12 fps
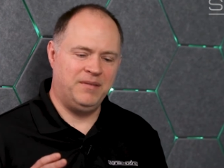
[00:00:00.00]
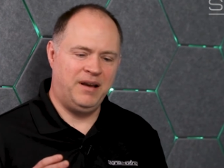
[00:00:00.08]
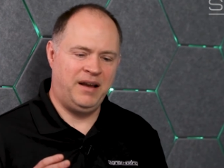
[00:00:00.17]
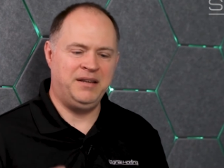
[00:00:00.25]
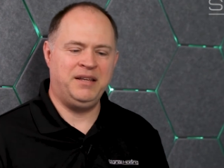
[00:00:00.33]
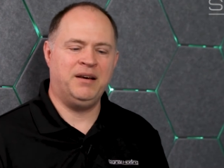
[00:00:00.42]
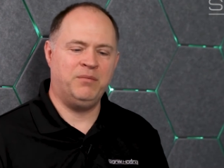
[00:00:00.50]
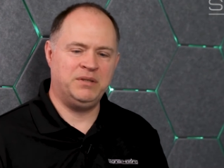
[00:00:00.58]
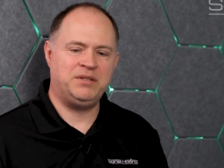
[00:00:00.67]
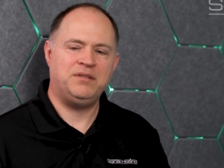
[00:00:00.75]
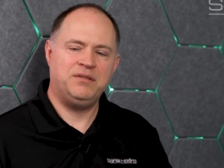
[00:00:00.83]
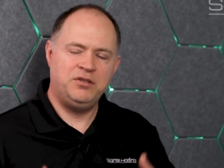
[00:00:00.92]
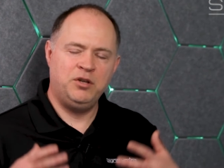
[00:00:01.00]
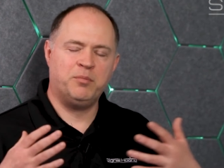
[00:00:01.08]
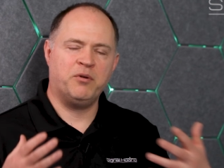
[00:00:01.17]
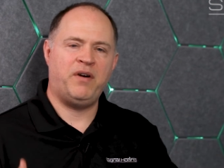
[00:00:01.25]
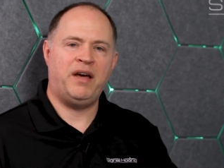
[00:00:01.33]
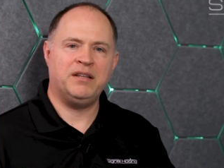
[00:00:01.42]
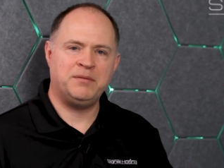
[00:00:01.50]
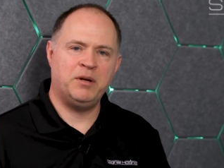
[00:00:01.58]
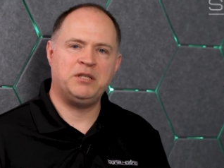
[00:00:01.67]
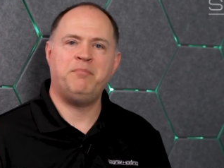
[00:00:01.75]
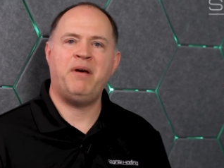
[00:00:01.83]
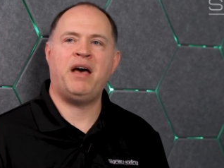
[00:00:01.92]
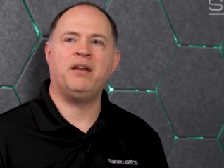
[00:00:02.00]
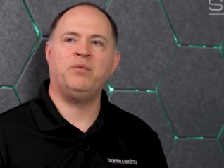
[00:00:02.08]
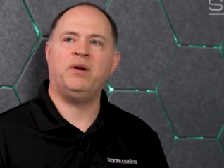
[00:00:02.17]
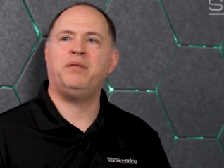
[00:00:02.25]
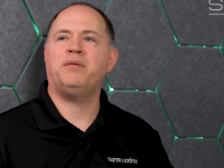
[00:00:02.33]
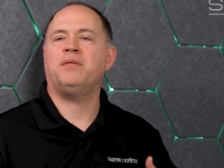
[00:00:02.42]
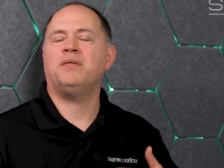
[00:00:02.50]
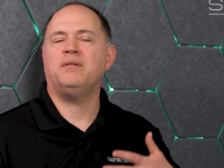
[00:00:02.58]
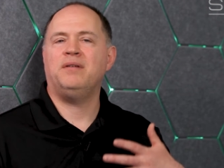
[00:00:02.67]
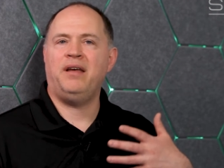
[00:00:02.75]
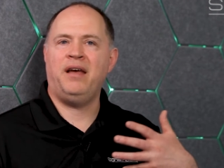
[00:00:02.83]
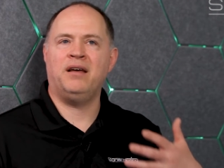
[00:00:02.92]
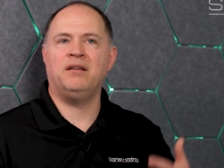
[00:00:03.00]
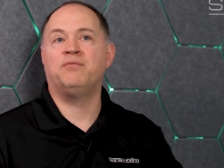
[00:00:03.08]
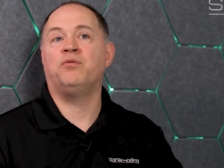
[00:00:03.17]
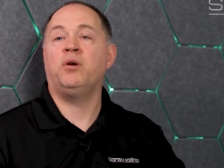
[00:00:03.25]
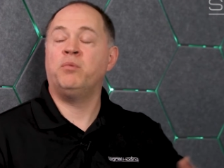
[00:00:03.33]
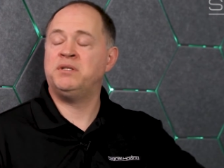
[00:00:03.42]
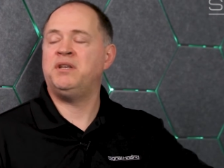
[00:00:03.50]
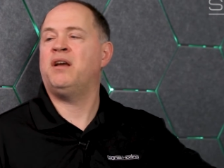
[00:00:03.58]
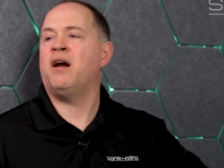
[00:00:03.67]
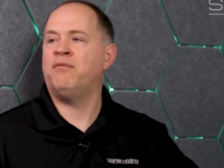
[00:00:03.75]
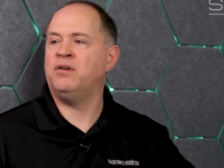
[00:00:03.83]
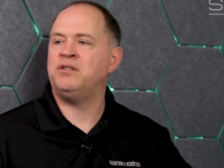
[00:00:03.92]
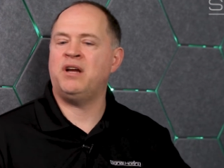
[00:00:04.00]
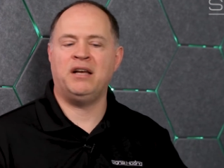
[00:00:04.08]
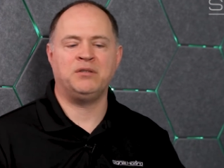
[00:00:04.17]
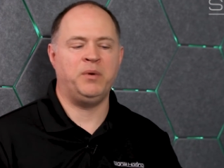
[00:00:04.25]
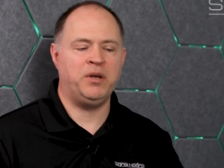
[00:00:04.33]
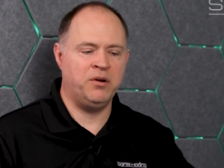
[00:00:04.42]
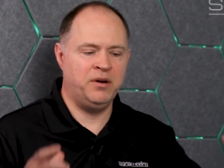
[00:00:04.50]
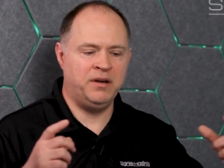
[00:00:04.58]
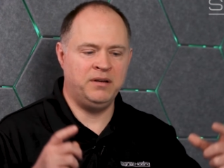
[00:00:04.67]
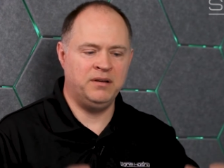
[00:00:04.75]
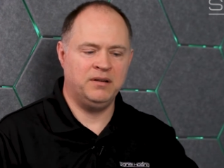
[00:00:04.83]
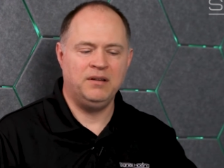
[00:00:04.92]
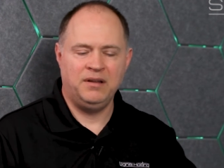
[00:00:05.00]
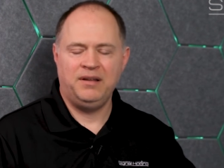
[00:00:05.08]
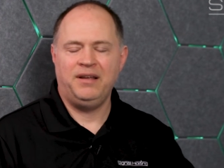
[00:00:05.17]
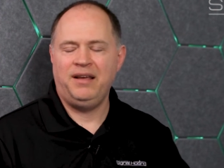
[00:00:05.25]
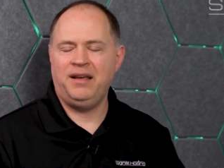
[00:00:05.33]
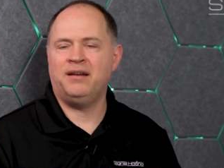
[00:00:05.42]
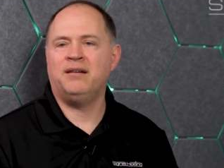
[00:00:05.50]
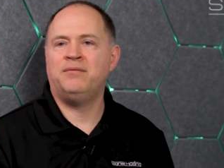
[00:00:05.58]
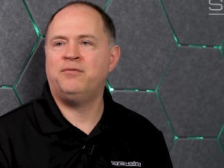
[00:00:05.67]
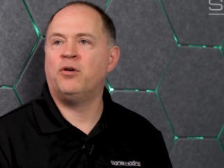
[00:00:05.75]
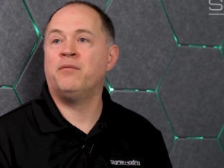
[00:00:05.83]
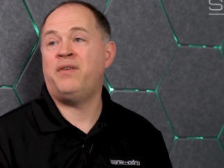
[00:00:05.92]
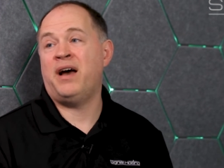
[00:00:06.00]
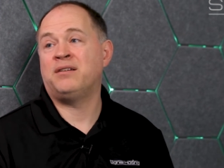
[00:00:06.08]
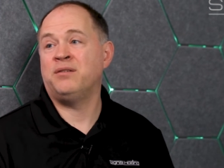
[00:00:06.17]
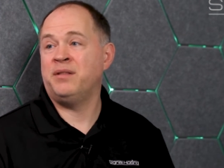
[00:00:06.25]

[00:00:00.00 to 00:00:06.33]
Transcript: Idea was to provide as much bandwidth and frequency coverage as we could in a form factor